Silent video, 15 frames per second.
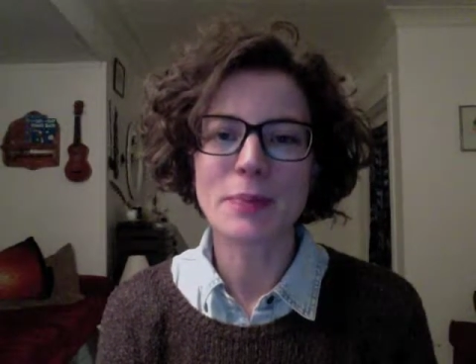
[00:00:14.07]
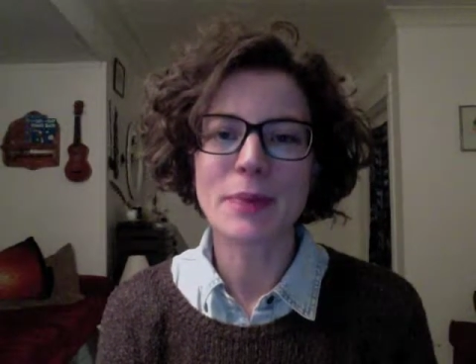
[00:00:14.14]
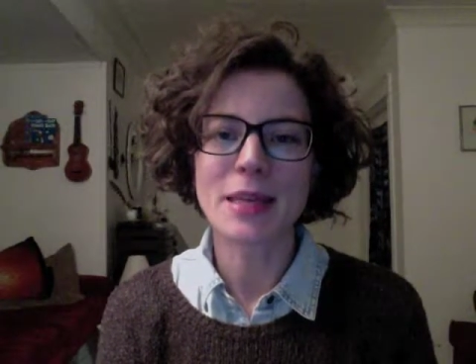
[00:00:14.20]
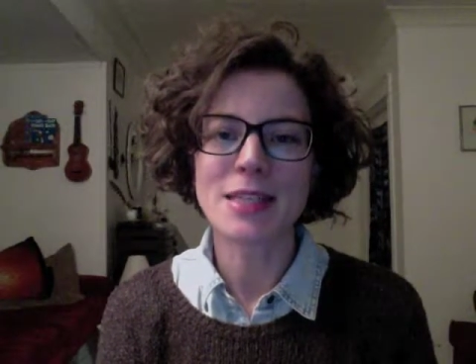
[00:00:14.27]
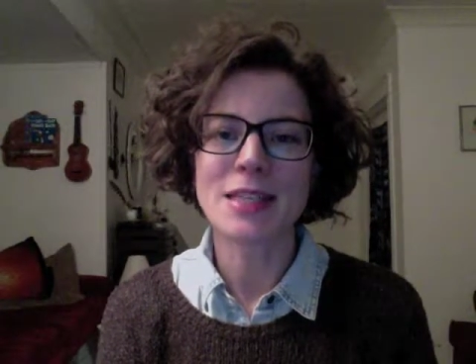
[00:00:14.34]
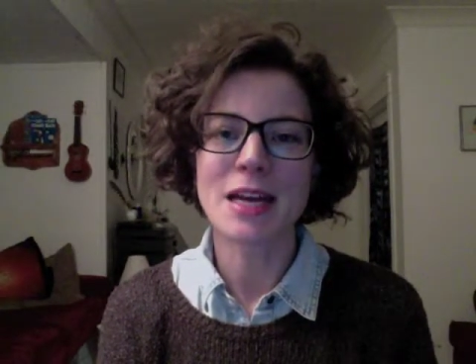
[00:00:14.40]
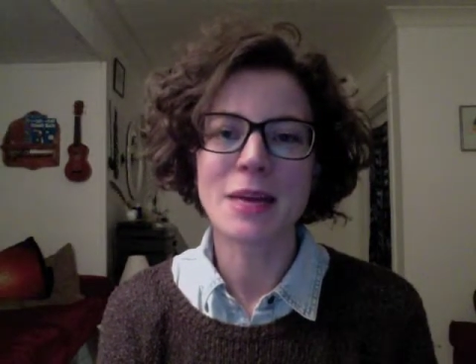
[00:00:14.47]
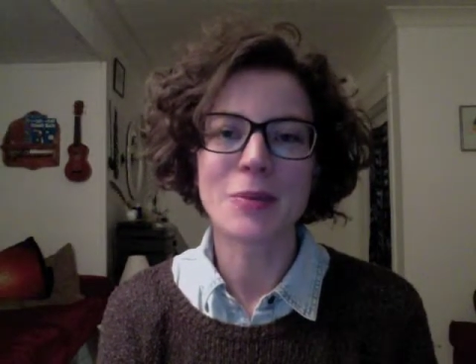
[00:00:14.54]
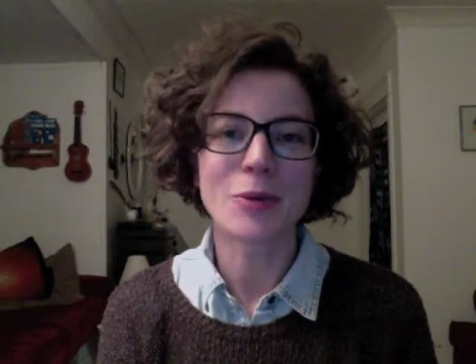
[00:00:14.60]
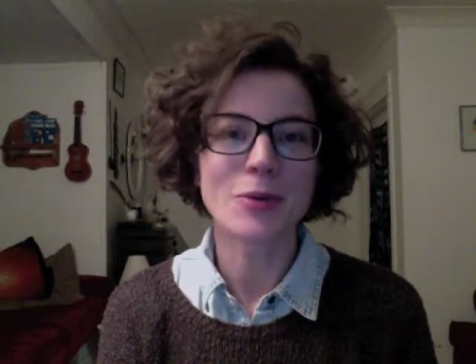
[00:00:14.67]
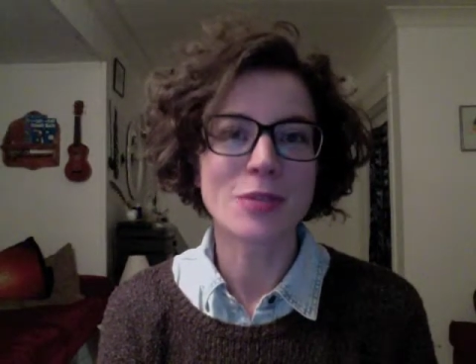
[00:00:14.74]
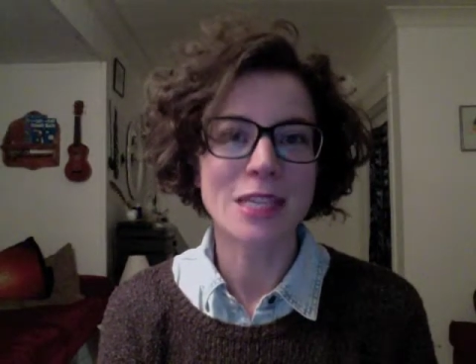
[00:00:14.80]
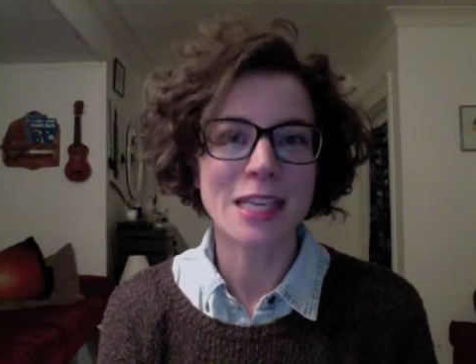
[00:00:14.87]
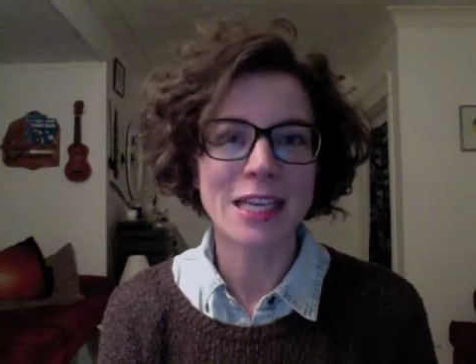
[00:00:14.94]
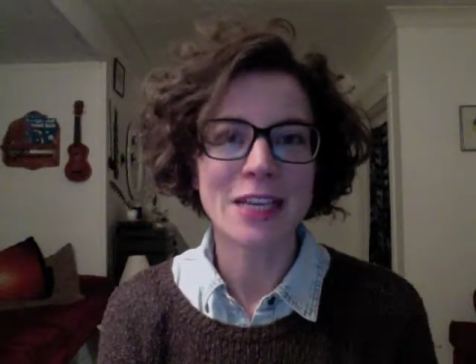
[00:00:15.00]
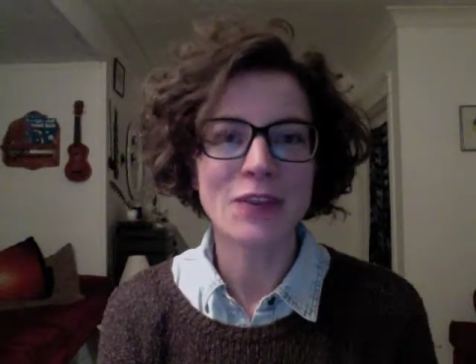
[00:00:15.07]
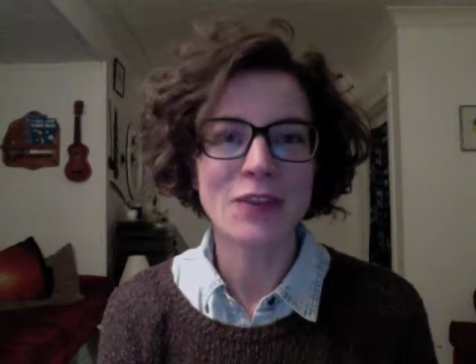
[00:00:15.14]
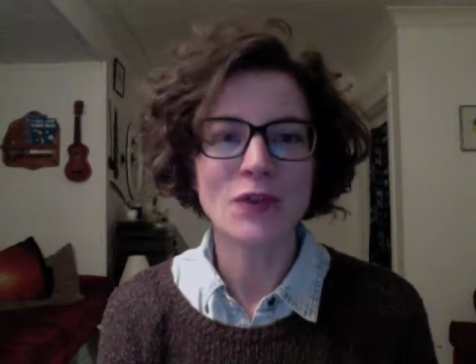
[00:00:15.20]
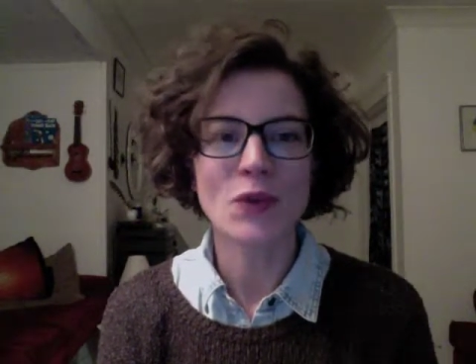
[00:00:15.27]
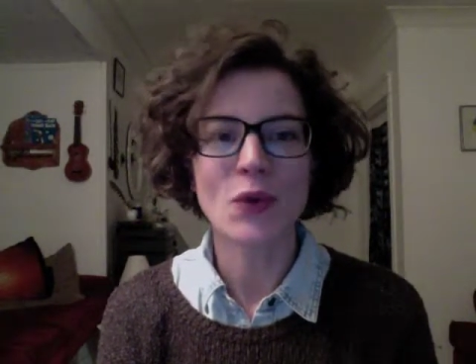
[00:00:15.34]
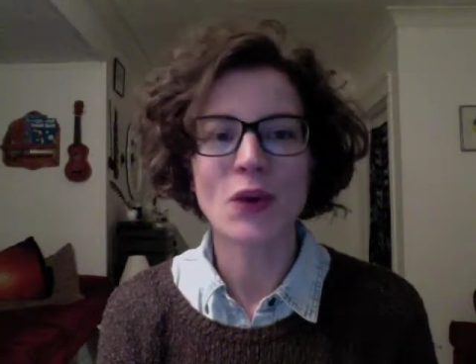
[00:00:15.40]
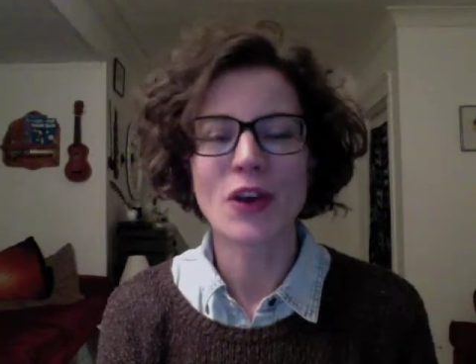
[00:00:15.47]
bedtime routine
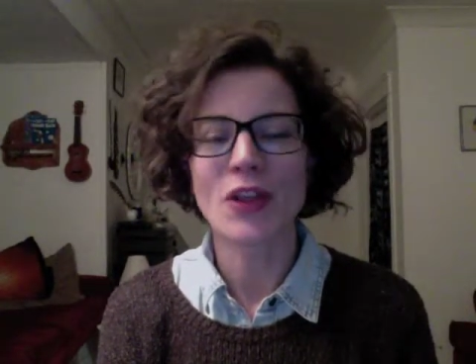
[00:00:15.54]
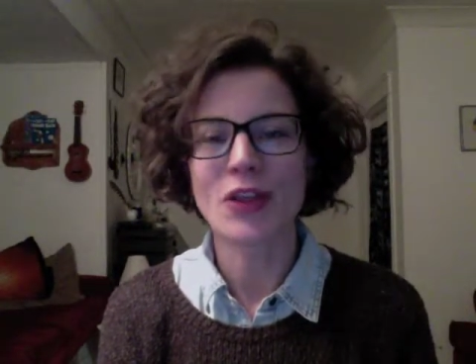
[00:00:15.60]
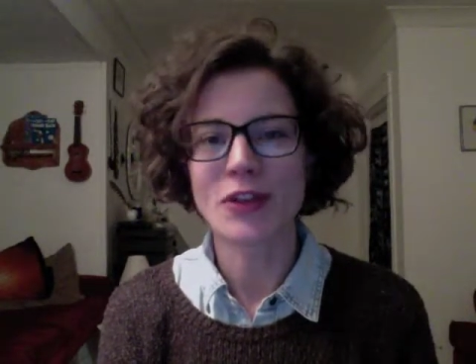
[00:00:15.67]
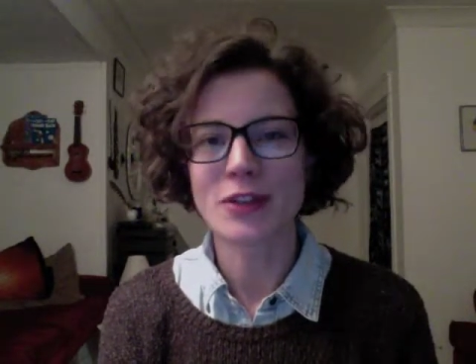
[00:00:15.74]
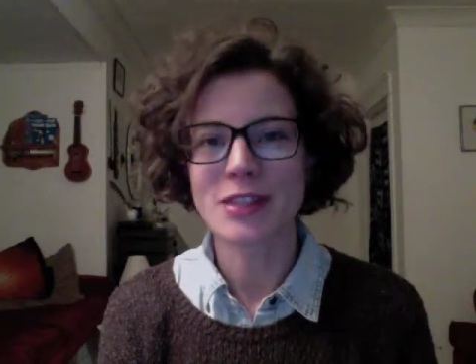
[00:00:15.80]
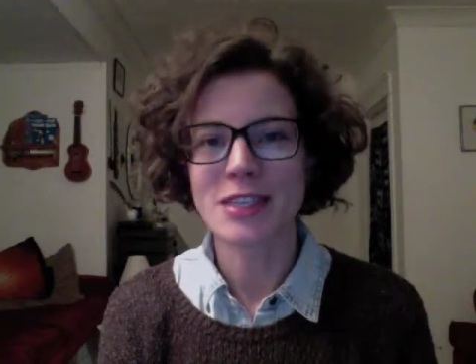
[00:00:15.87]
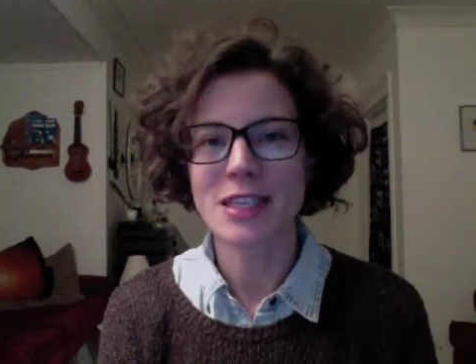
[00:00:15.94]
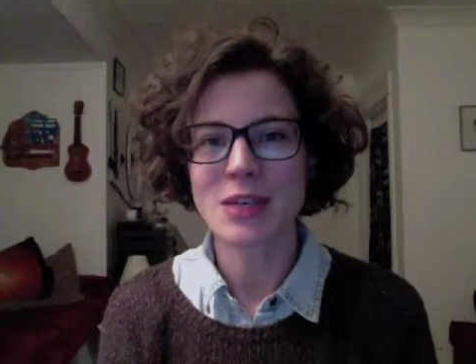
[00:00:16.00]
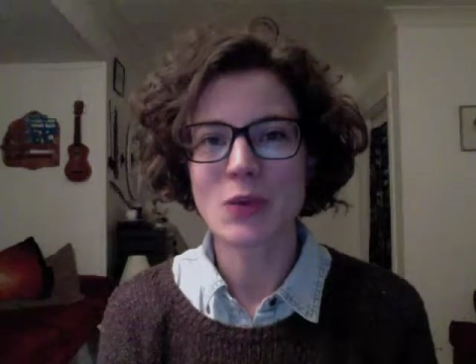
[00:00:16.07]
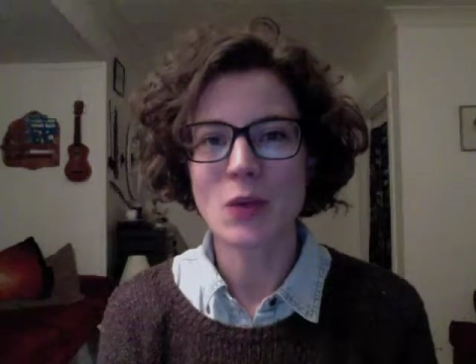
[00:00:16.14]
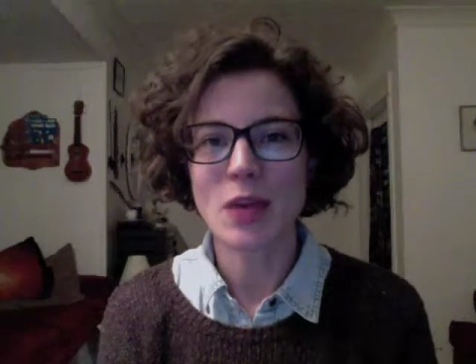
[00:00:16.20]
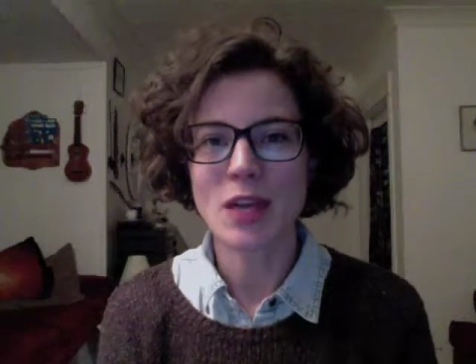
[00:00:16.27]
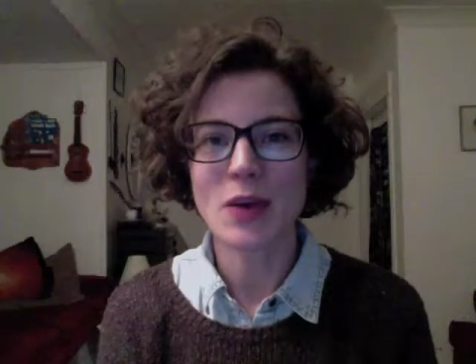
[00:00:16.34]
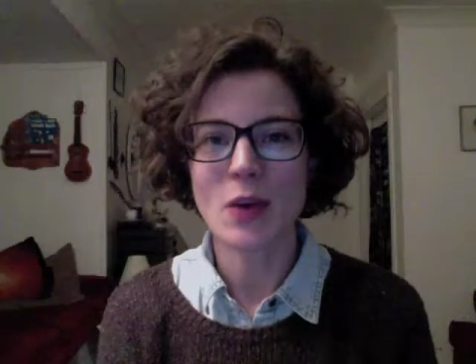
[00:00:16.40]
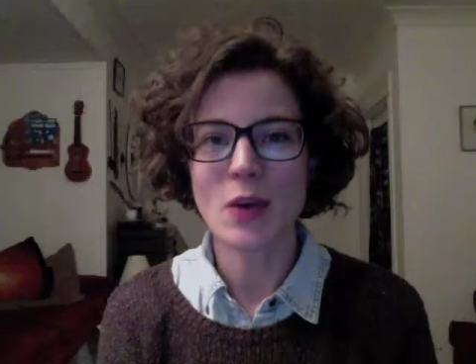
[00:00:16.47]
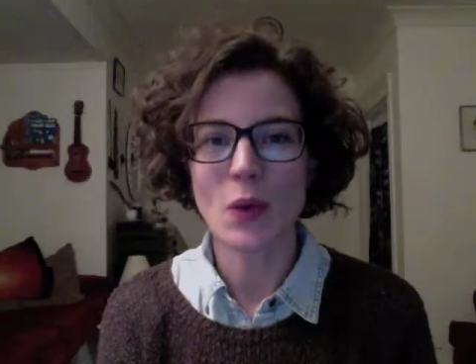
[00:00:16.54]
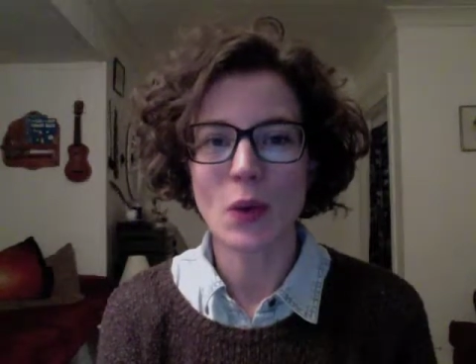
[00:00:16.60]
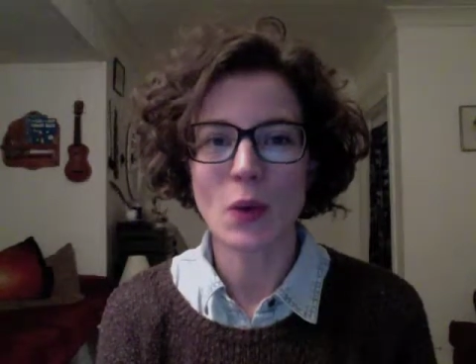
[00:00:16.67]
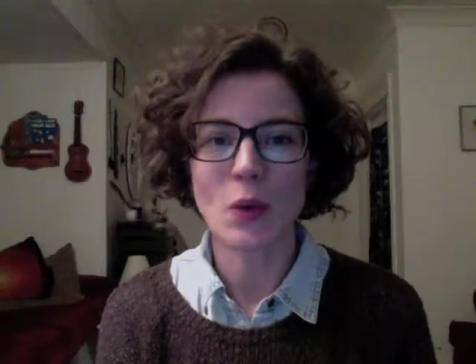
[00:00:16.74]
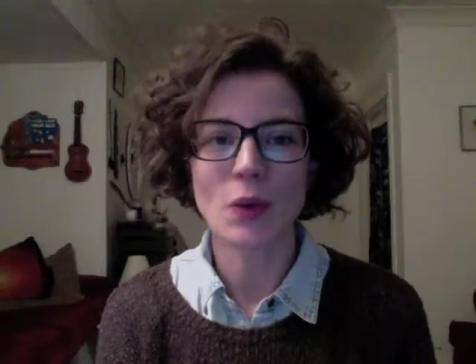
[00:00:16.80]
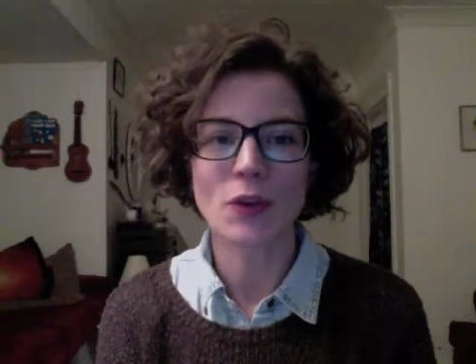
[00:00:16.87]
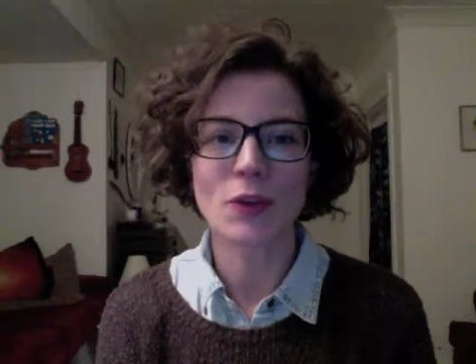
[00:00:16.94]
for a
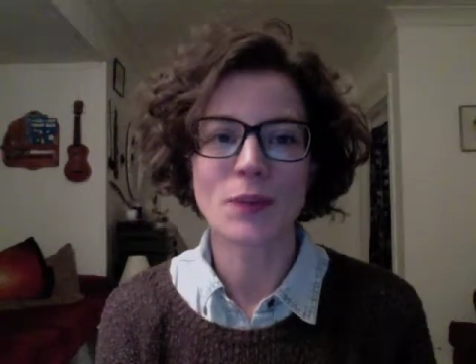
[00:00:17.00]
13-week-old?